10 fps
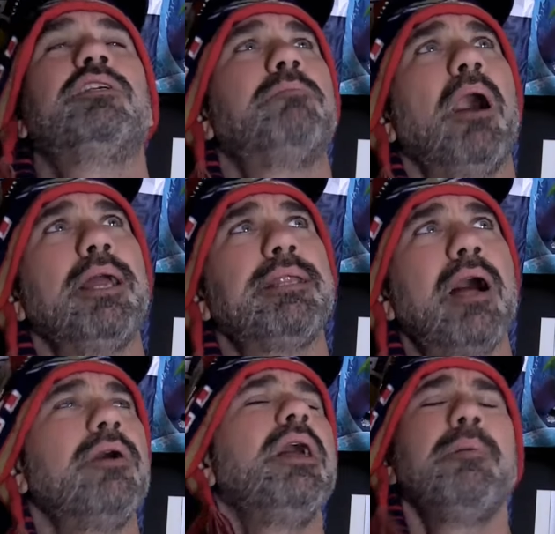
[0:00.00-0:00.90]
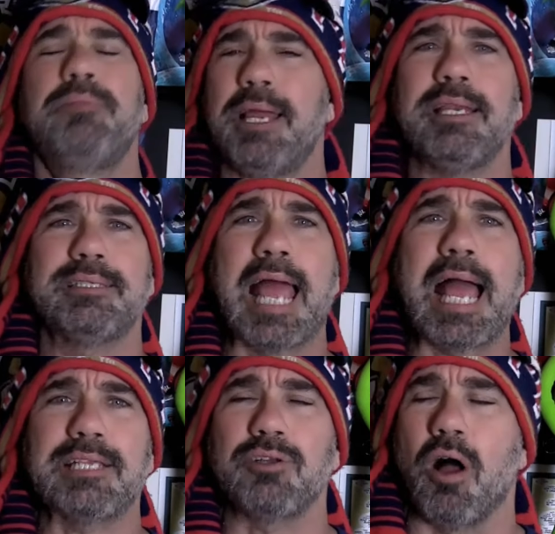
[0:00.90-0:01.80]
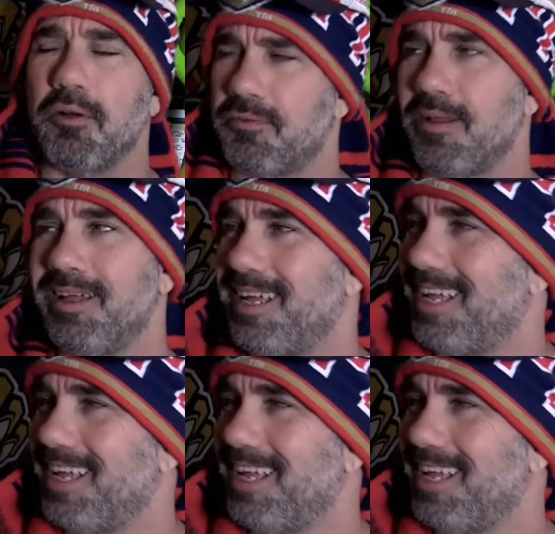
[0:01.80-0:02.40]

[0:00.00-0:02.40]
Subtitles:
His mind out. Played his ass off.